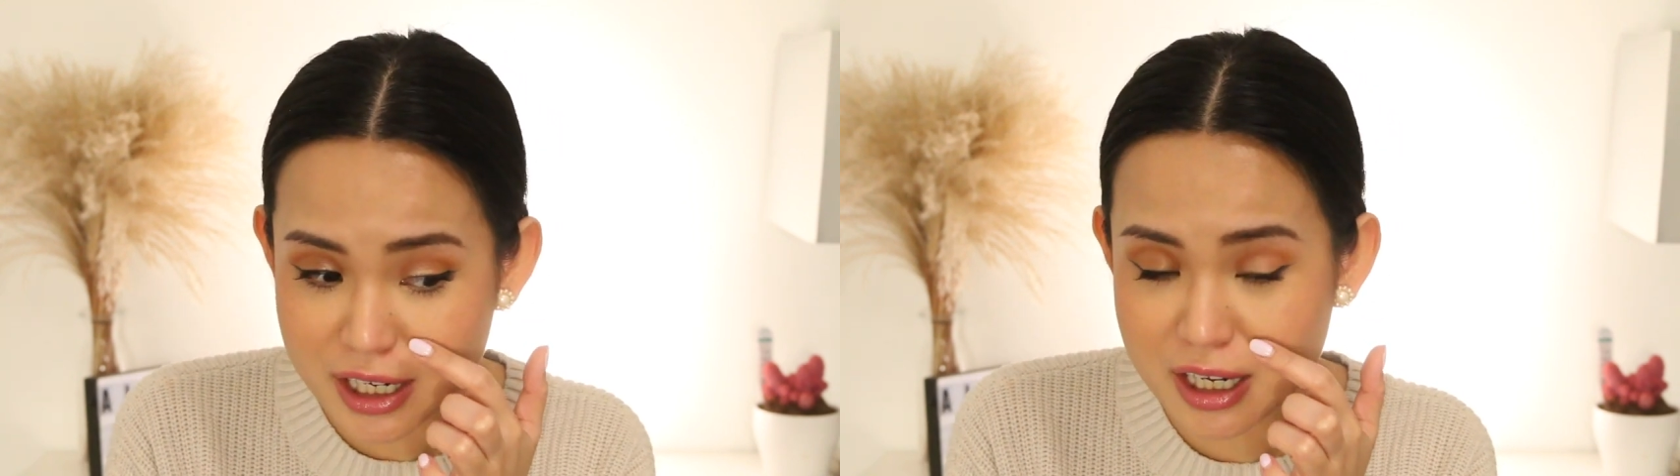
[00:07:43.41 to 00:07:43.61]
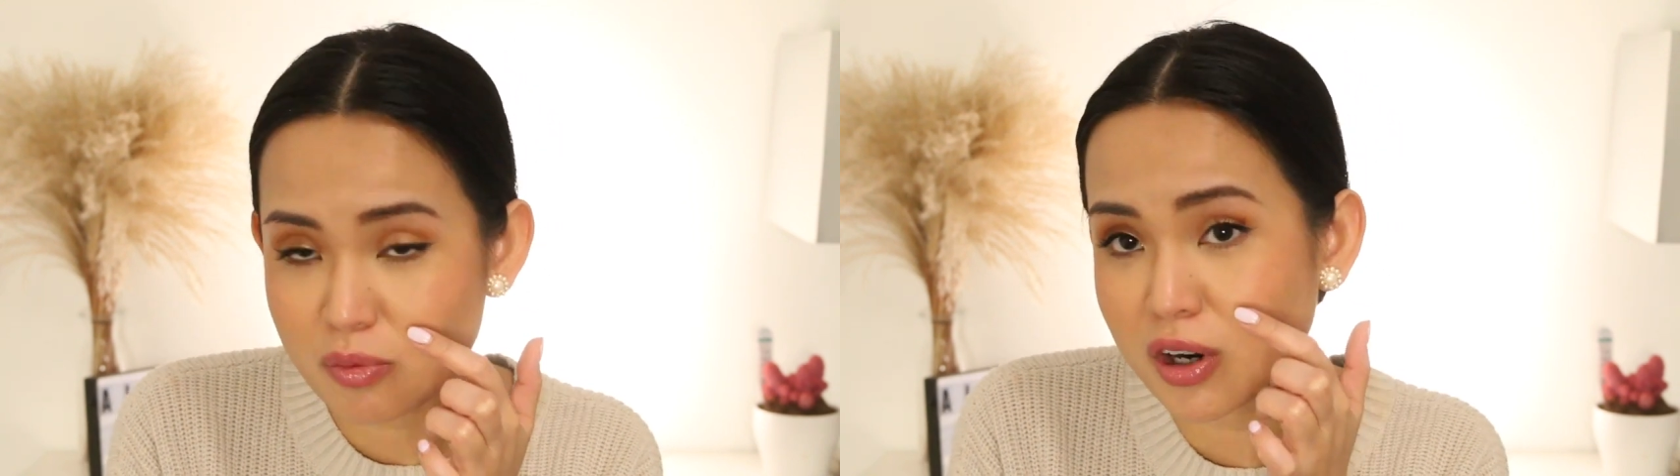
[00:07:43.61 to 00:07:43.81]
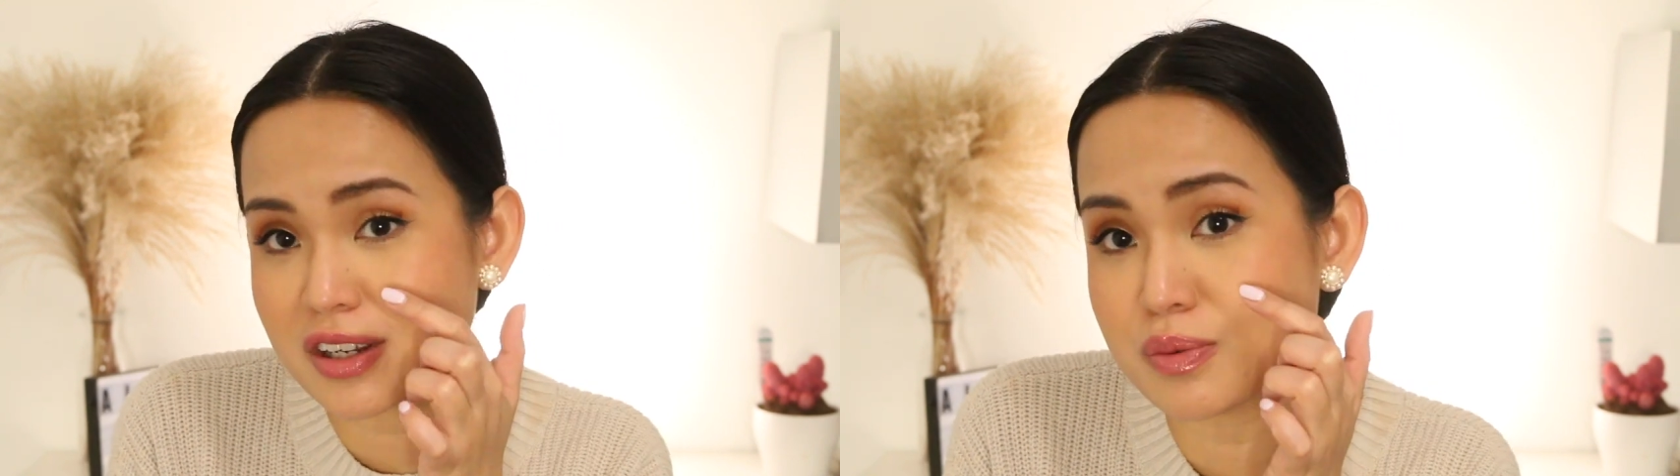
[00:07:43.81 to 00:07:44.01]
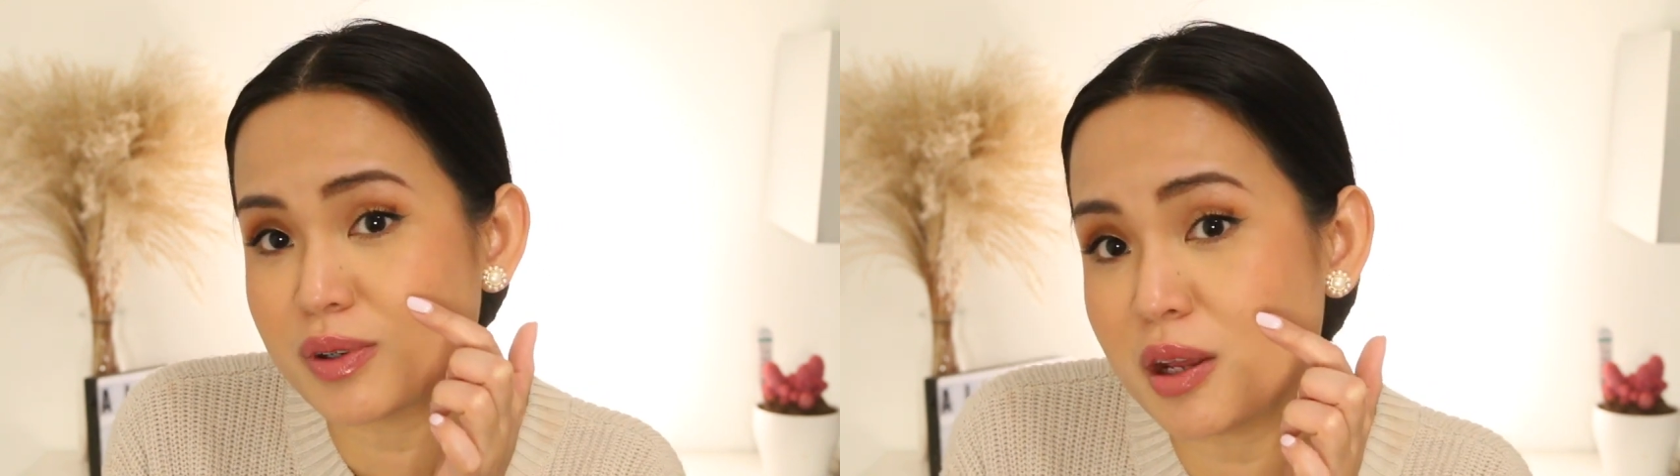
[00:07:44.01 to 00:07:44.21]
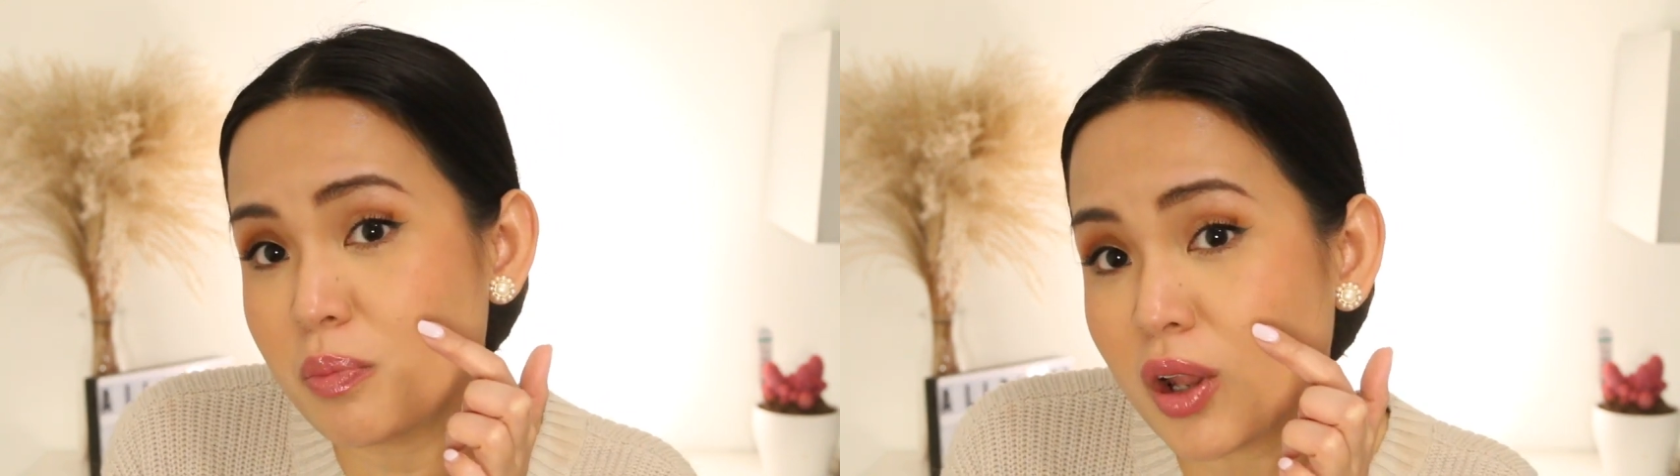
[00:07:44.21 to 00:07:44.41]
anymore, because
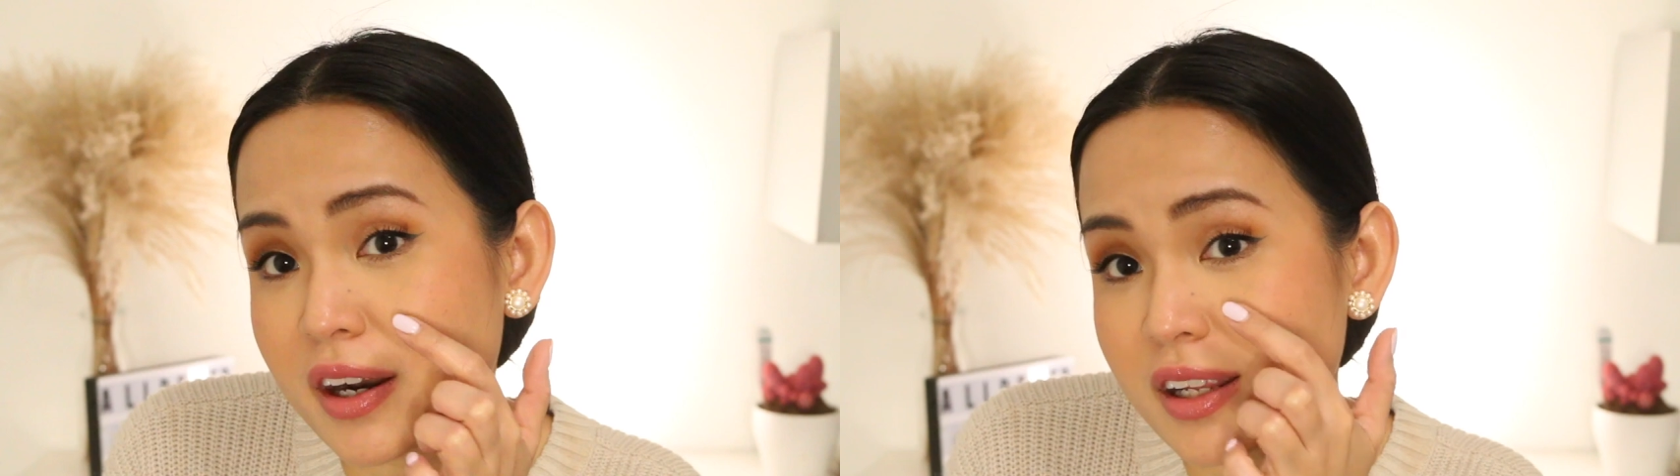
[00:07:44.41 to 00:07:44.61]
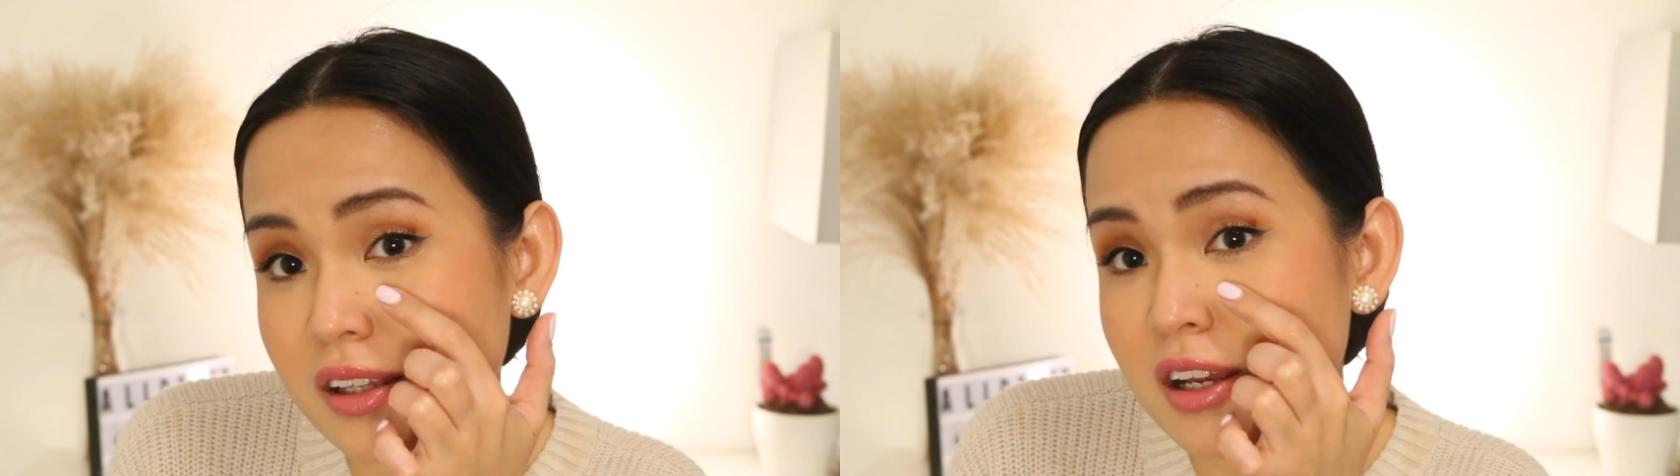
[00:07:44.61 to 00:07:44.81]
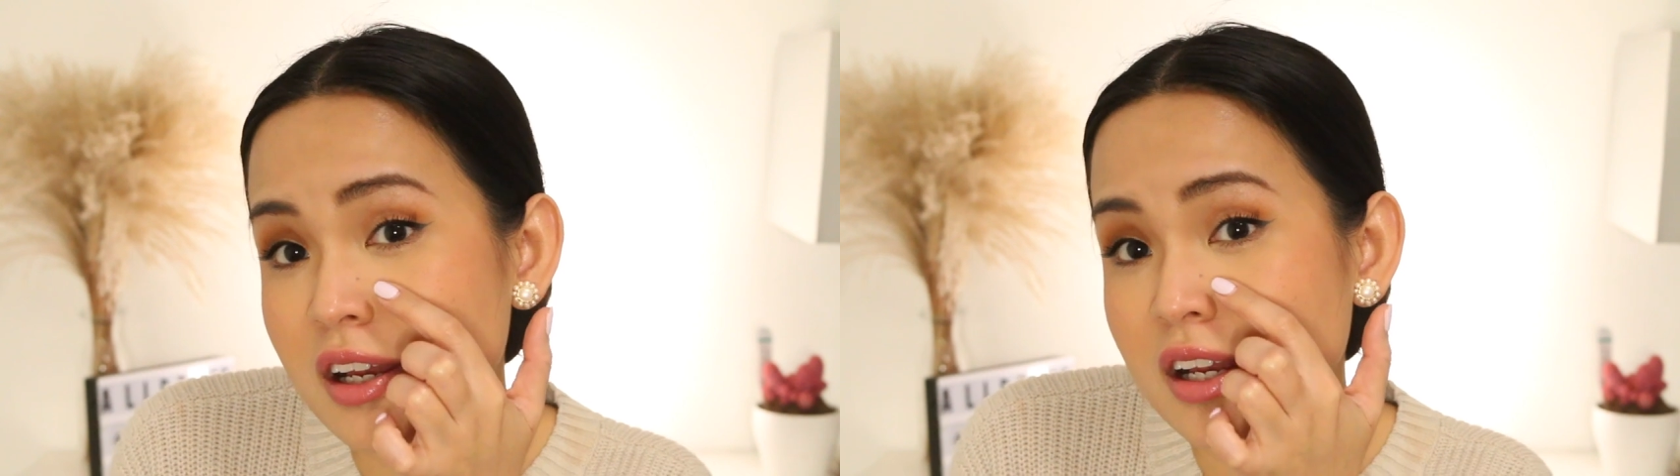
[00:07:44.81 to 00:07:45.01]
when I blotted,